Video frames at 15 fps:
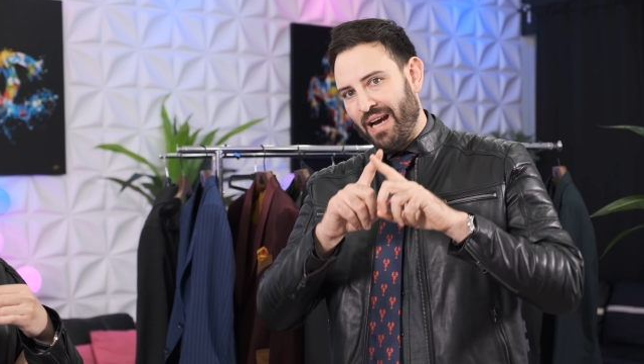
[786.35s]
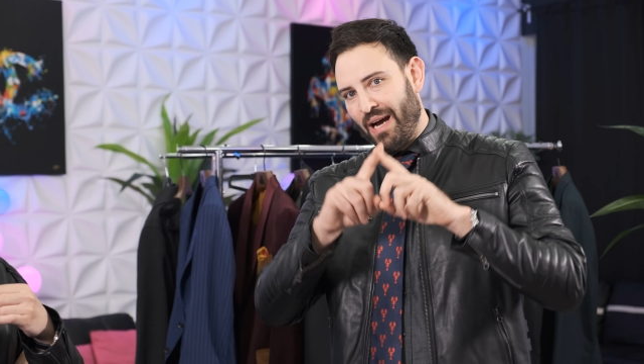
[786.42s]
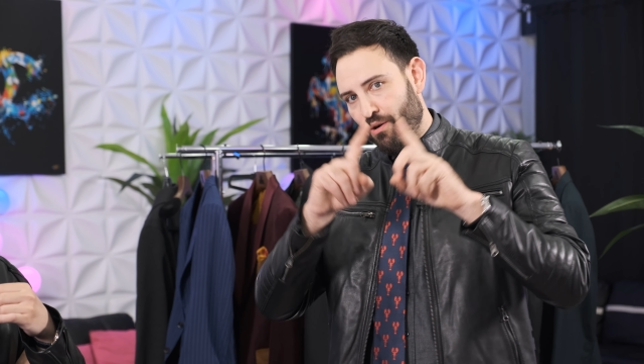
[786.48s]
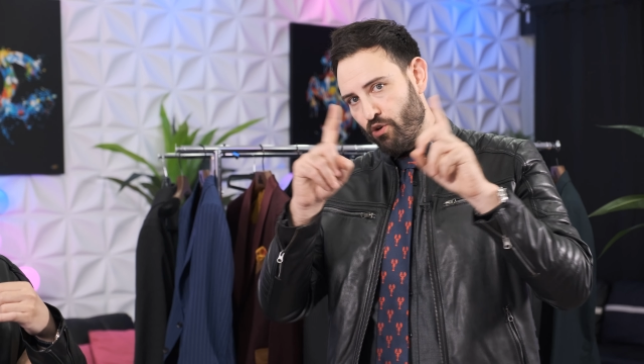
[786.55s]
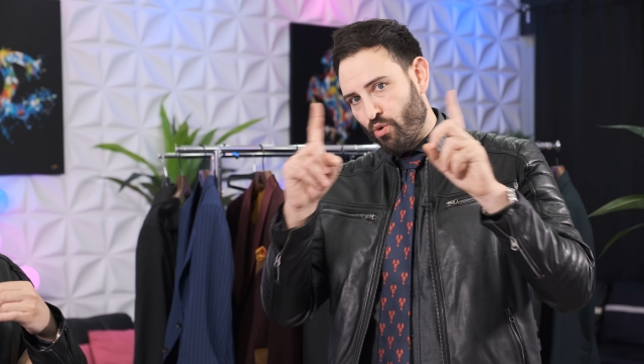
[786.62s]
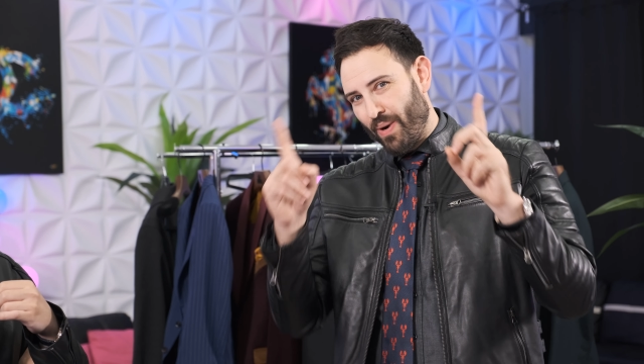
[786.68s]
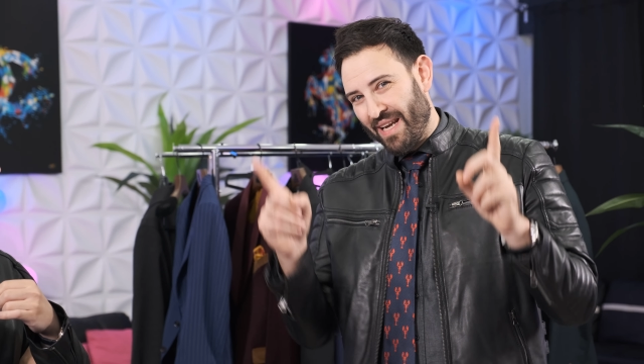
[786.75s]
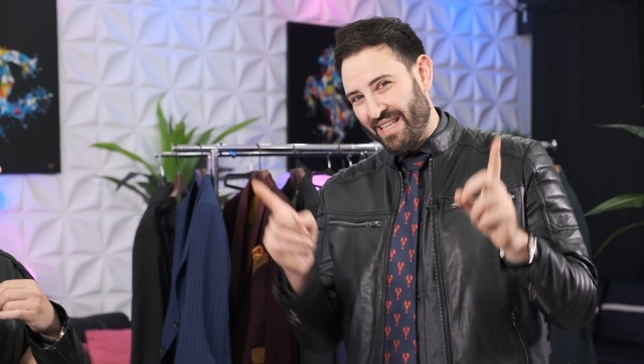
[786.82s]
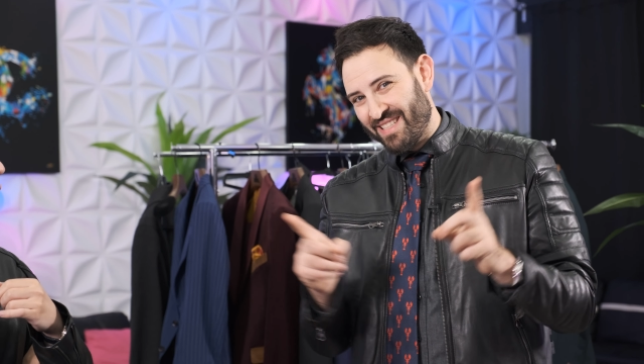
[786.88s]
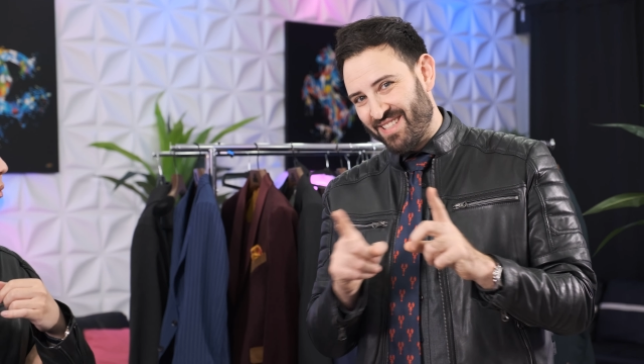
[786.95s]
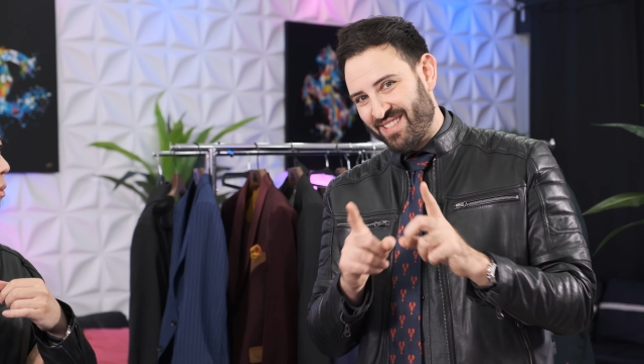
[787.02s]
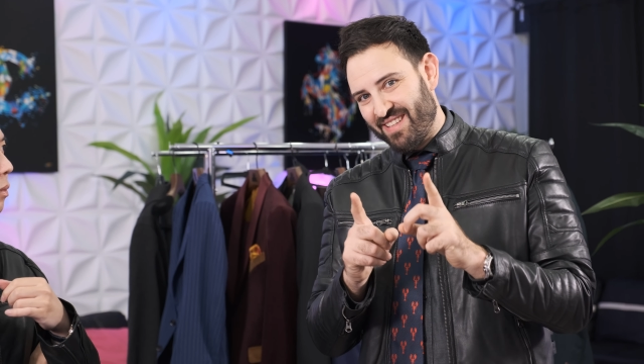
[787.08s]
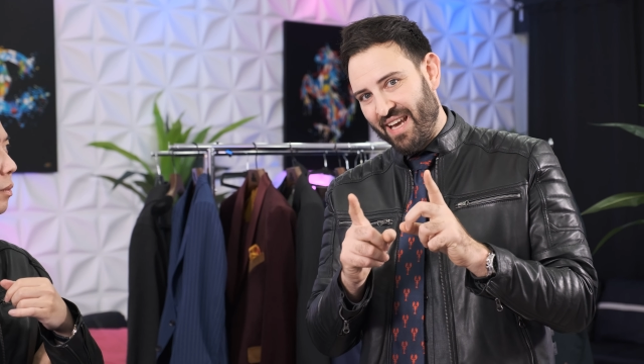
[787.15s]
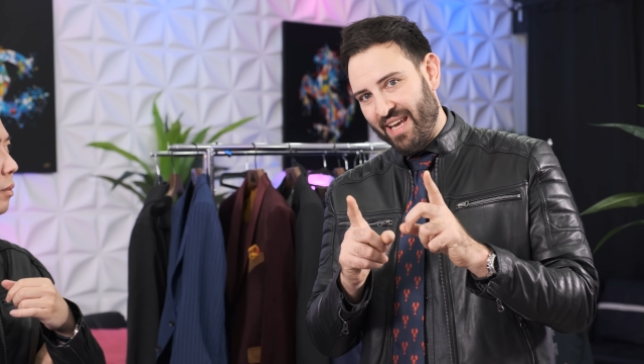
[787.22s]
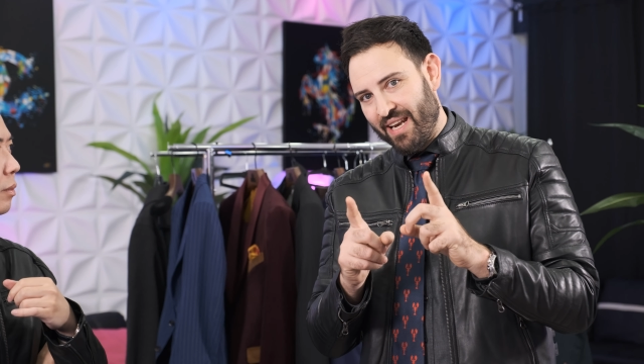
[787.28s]
outright
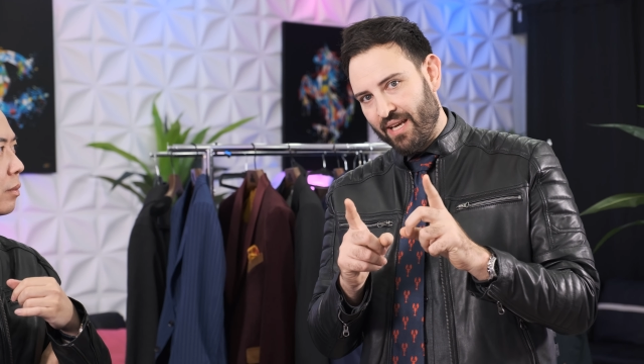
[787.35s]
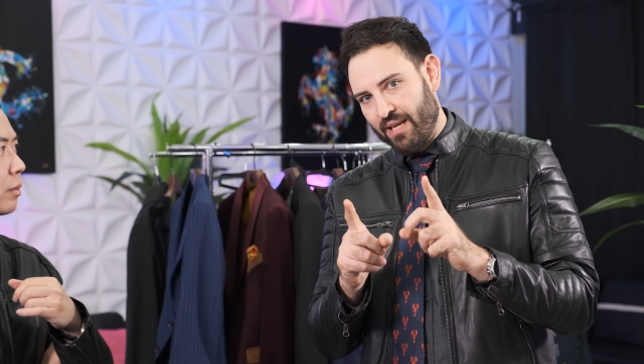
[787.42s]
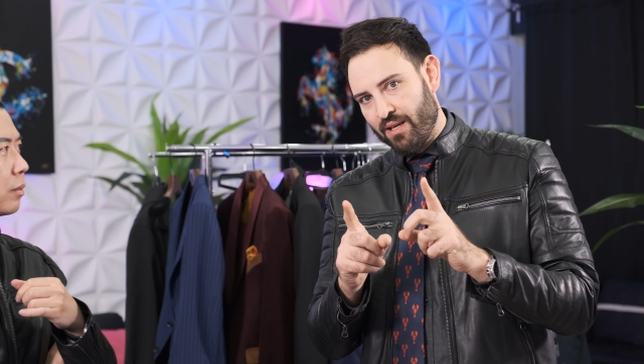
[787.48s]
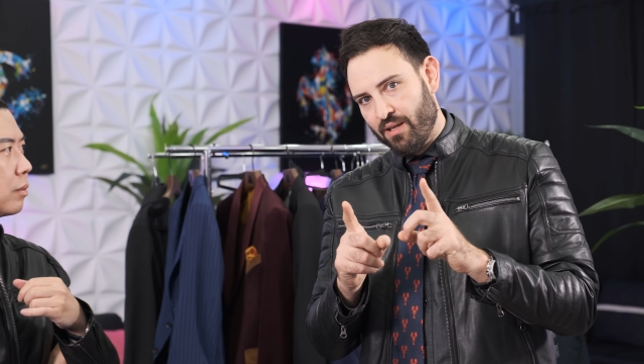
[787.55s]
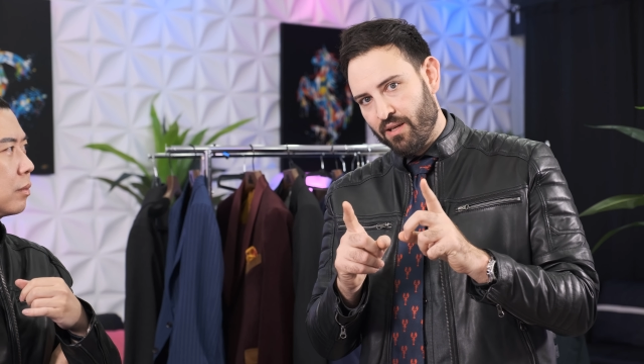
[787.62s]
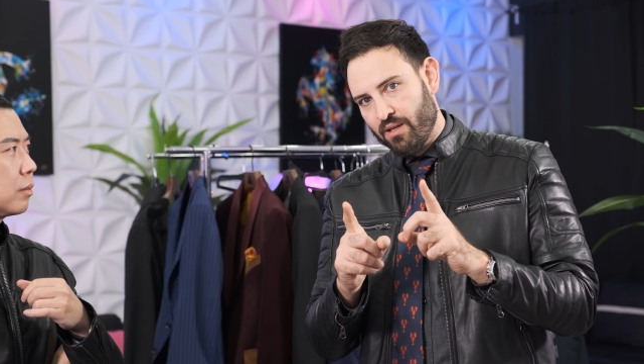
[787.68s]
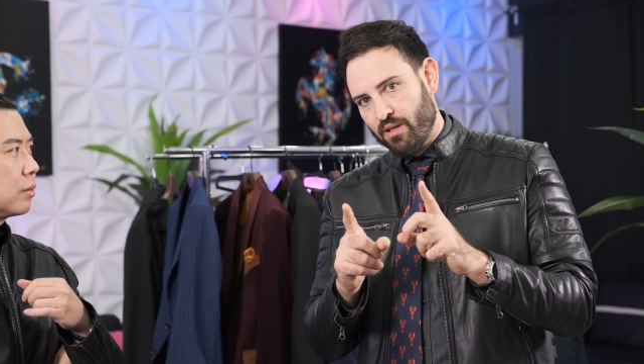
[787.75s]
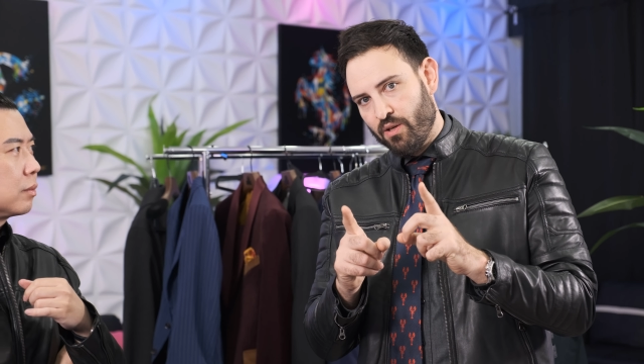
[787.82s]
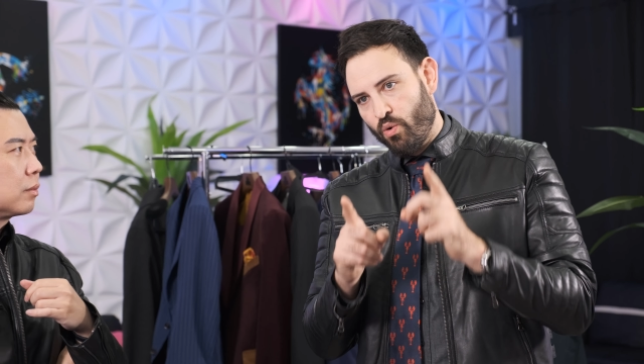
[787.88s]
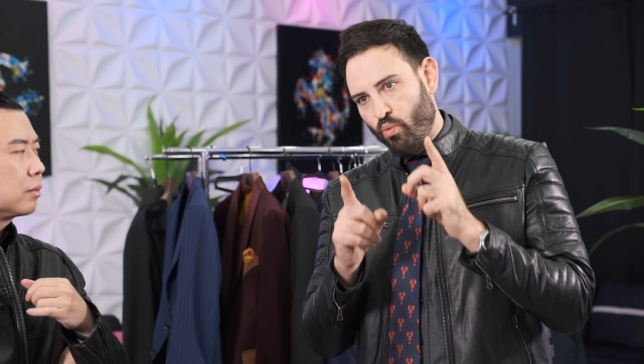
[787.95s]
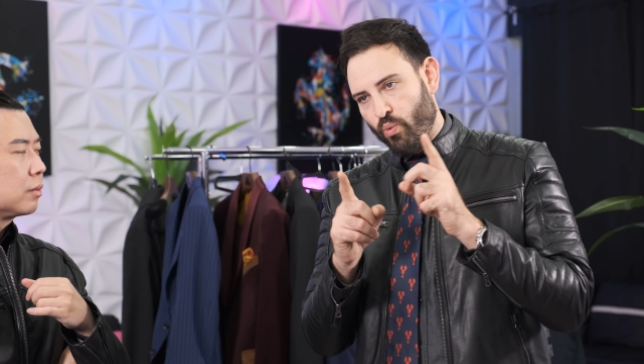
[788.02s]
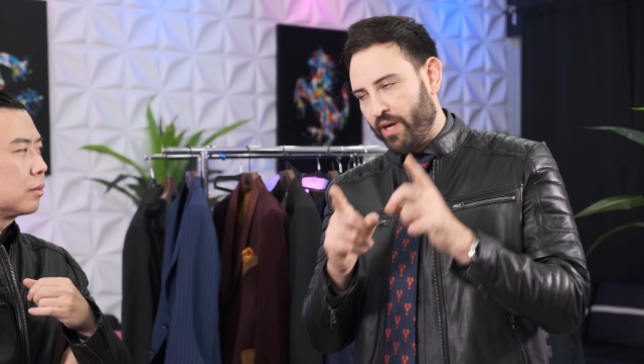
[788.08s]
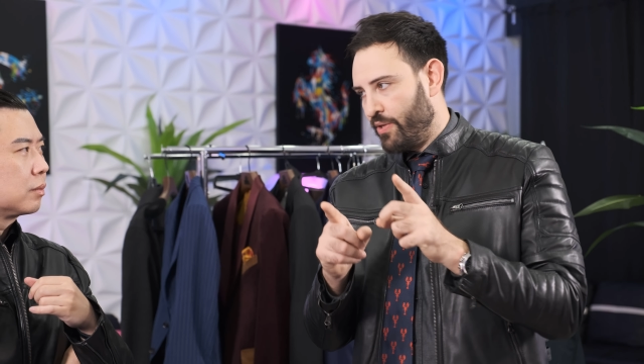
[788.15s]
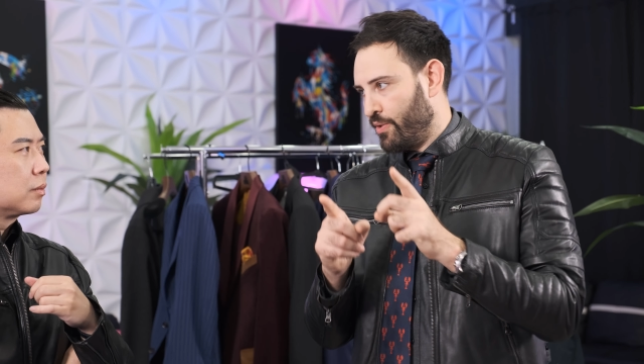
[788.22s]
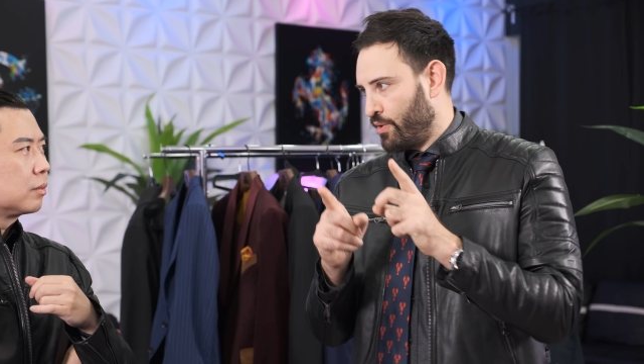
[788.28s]
stating
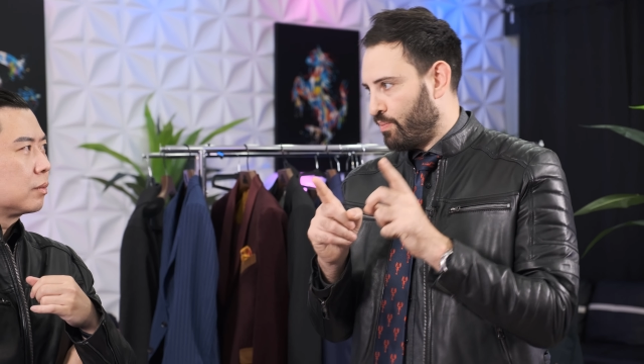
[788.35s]
what your